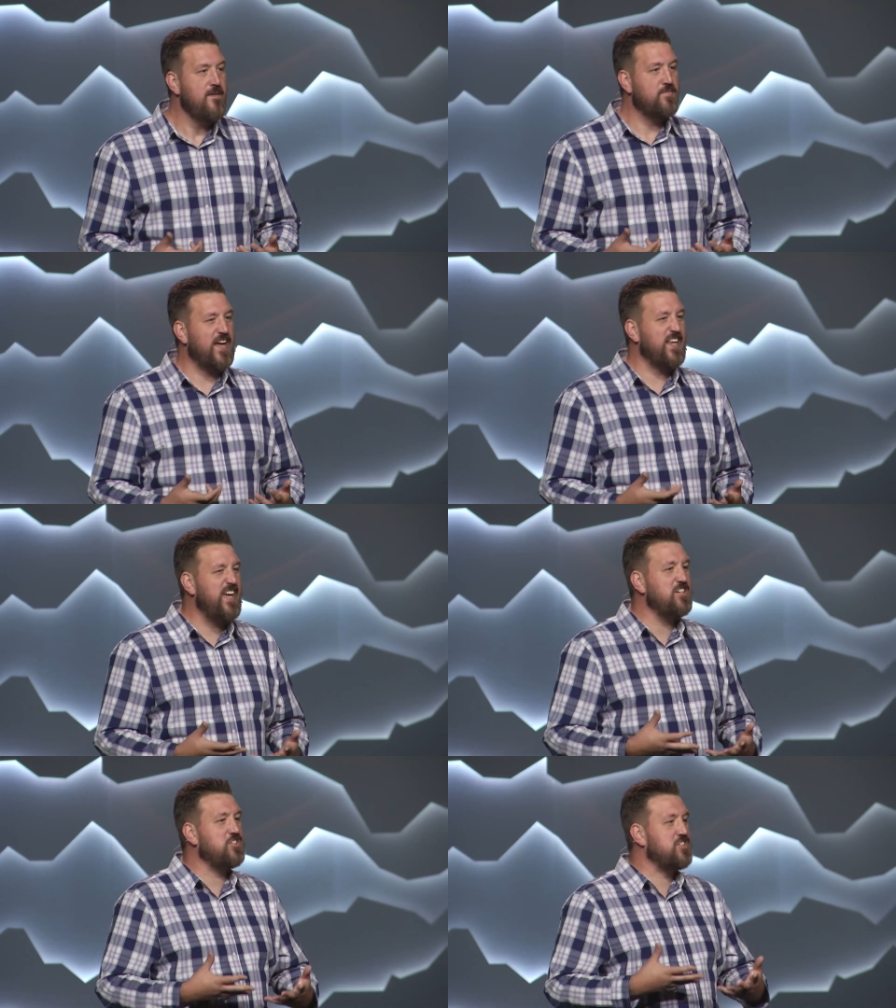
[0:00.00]
That
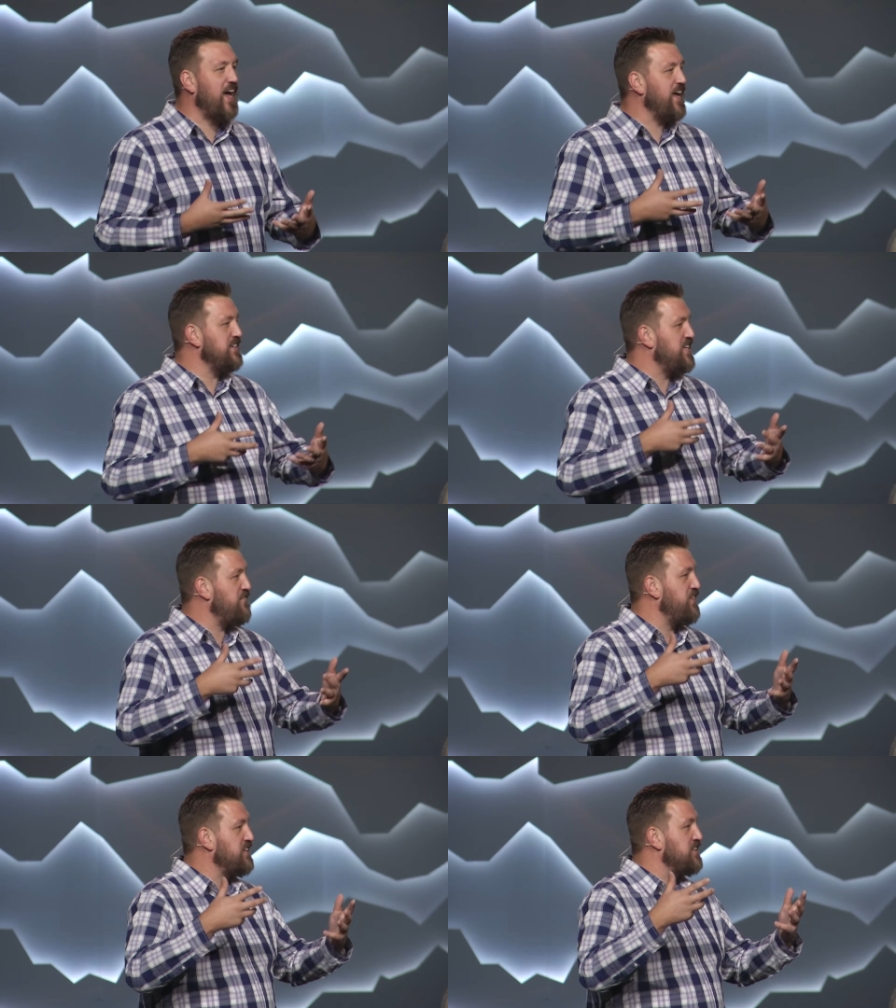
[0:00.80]
each
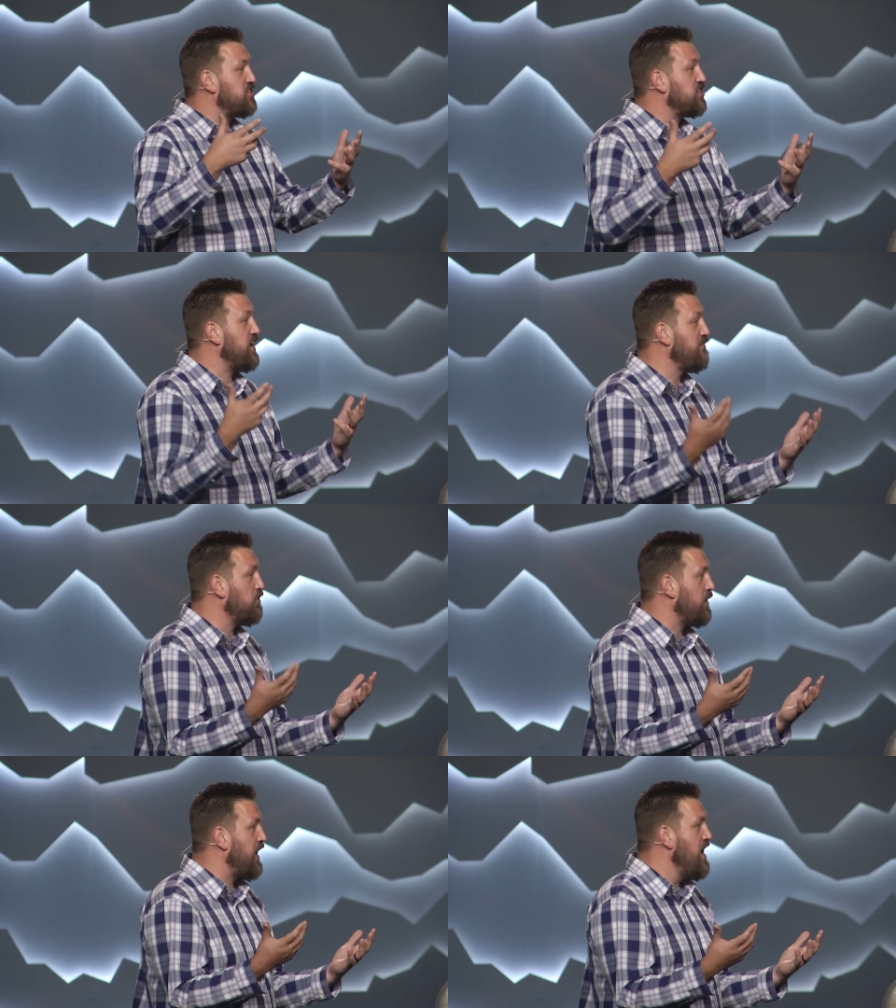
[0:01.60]
scientific
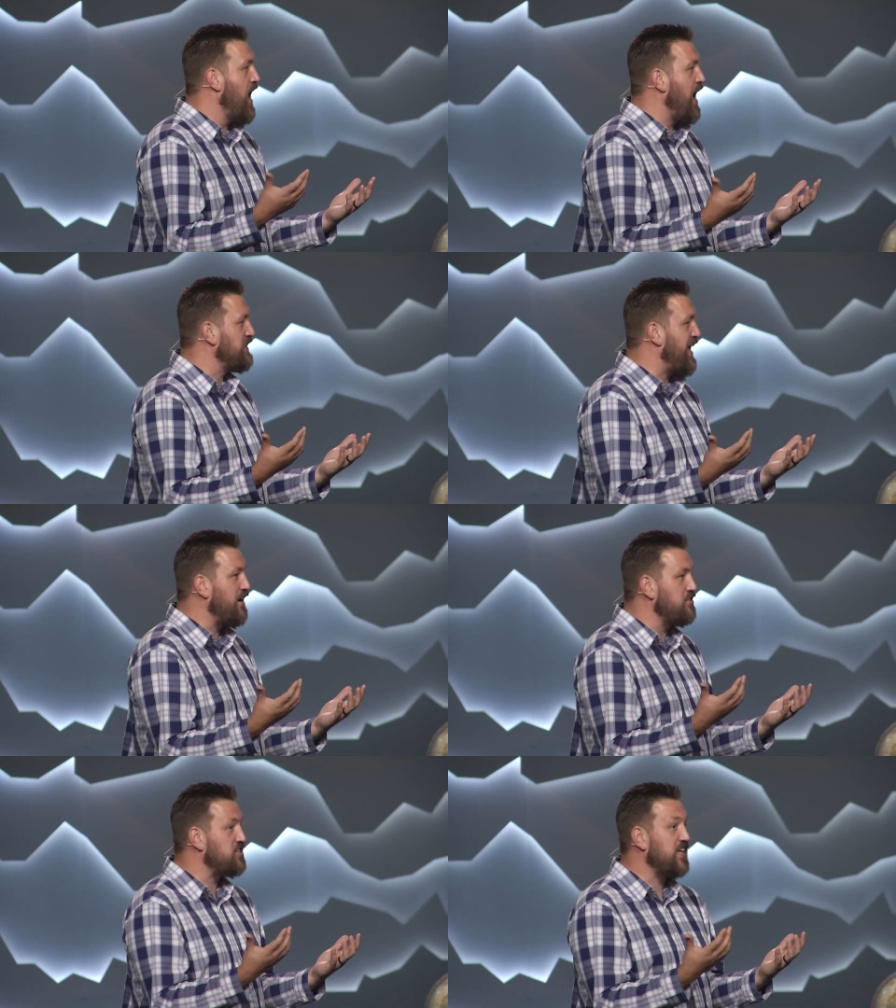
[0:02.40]
discovery allowed
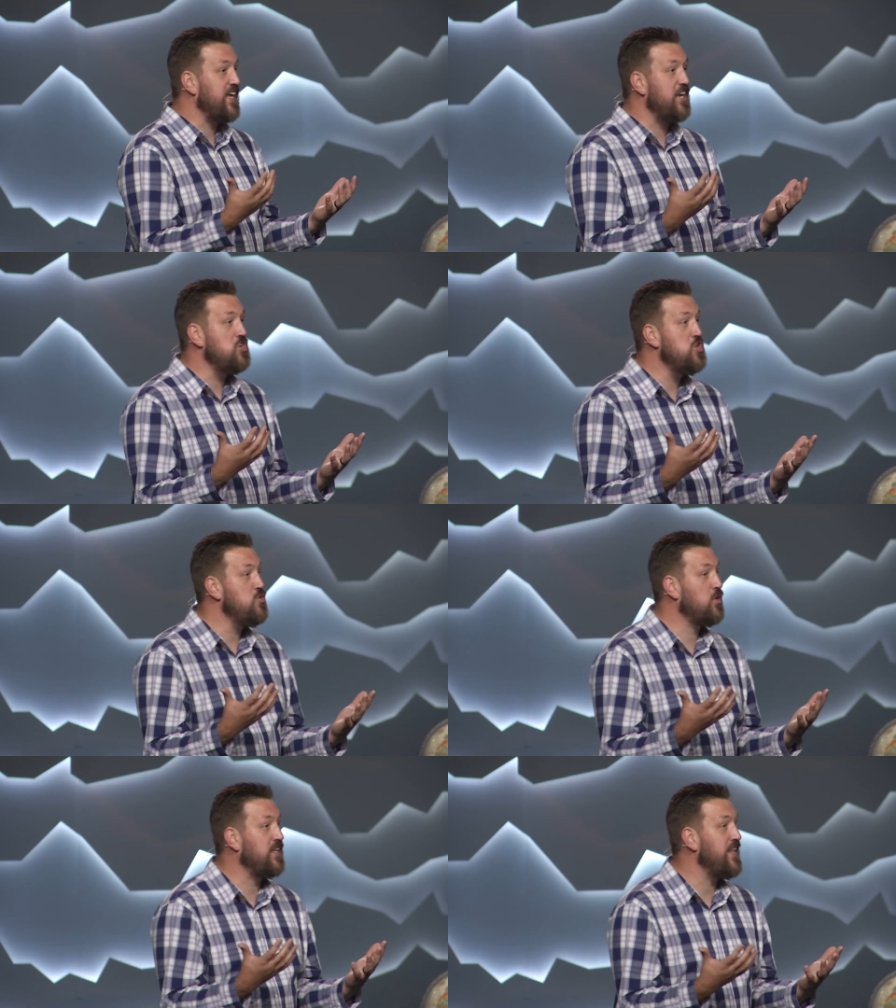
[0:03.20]
us to get a new
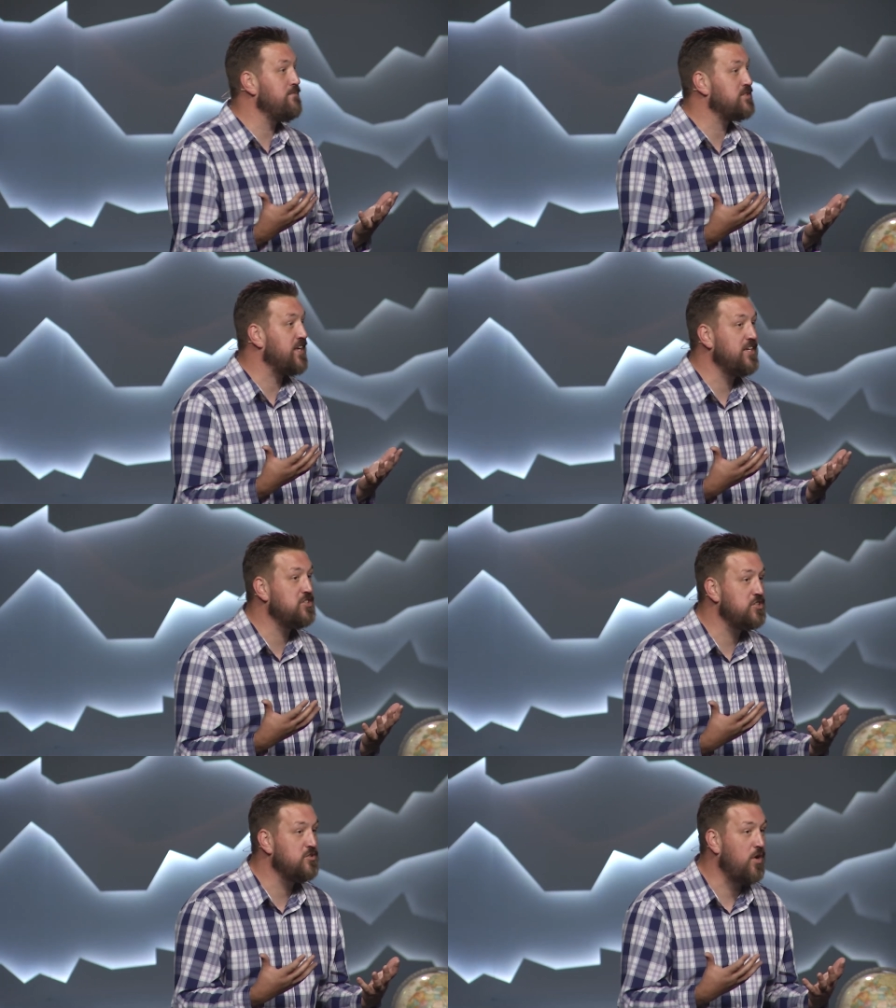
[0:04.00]
glimpse
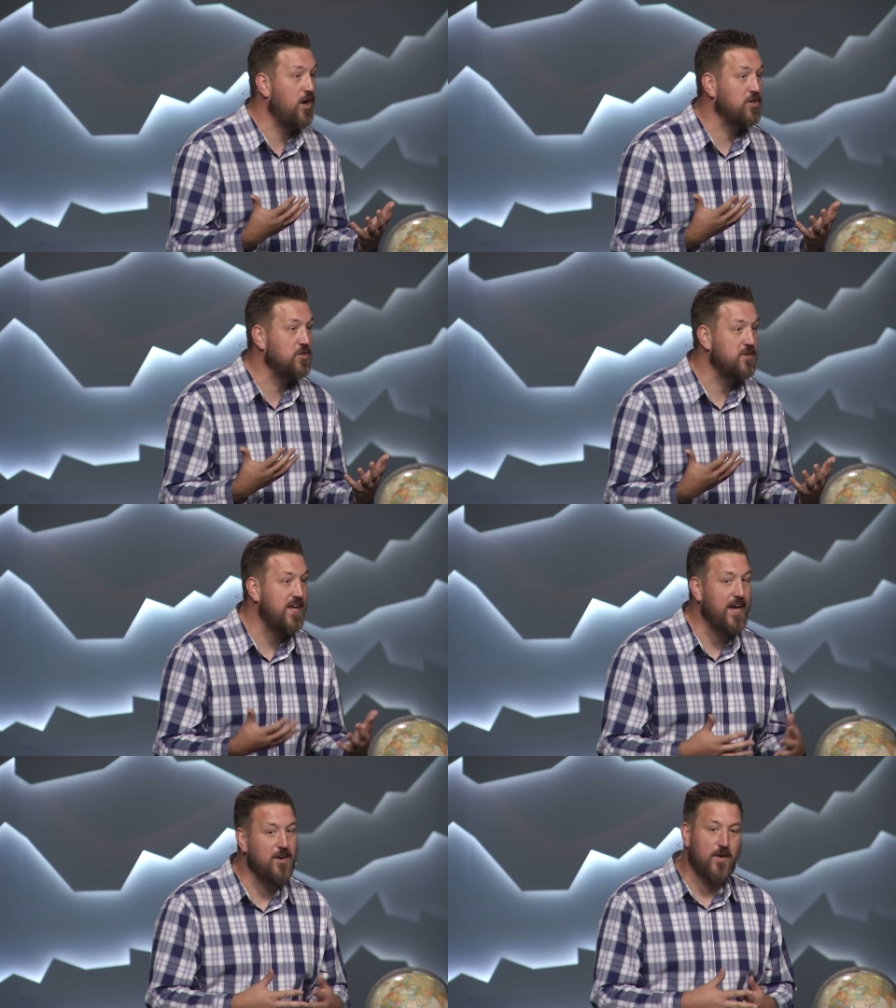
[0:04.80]
into our
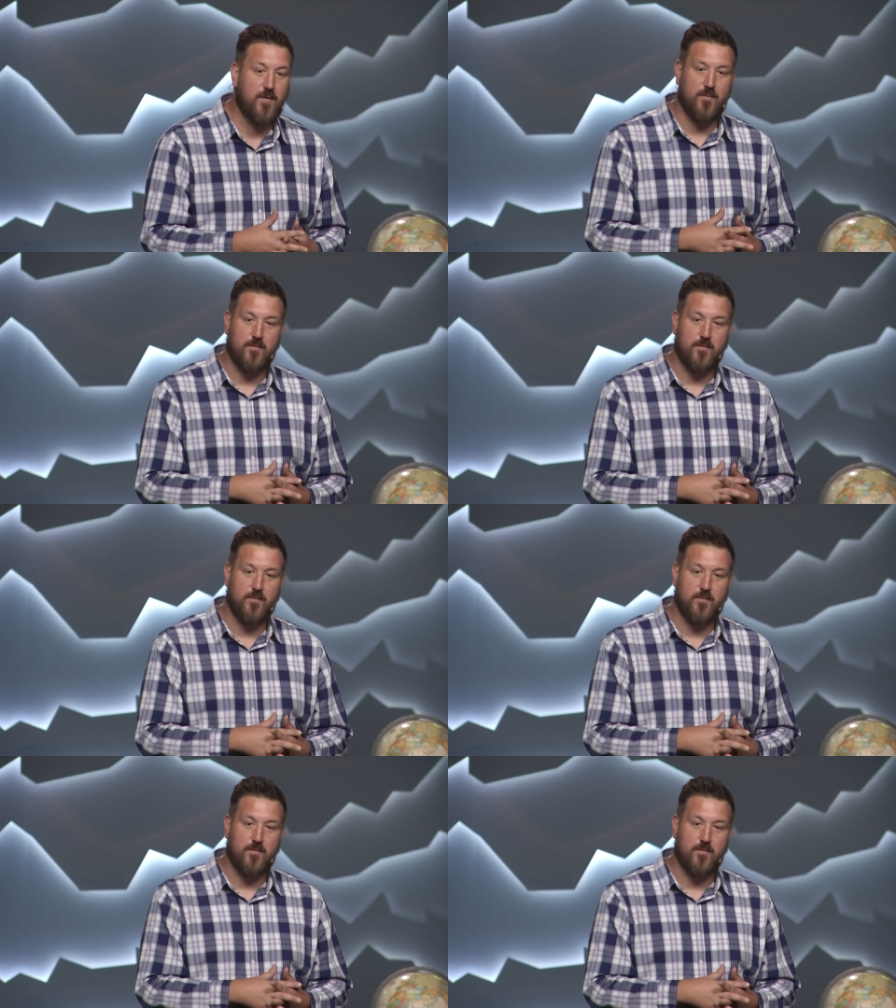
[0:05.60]
Creator.